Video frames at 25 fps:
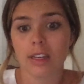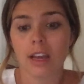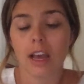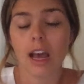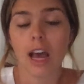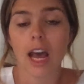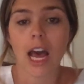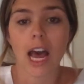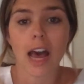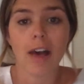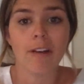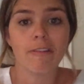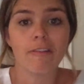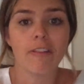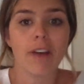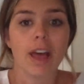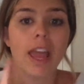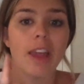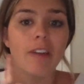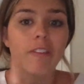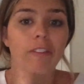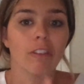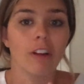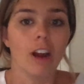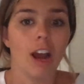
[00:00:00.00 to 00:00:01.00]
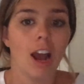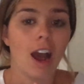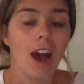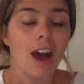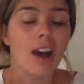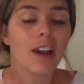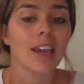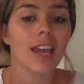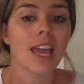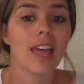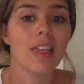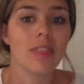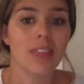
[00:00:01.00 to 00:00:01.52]
of a frog
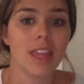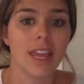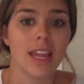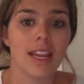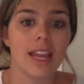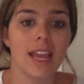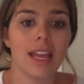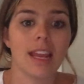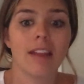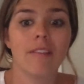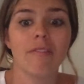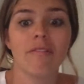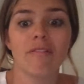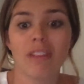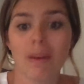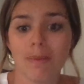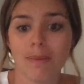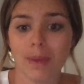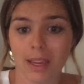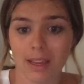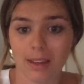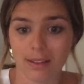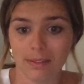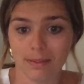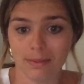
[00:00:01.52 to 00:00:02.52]
and then an amphibian.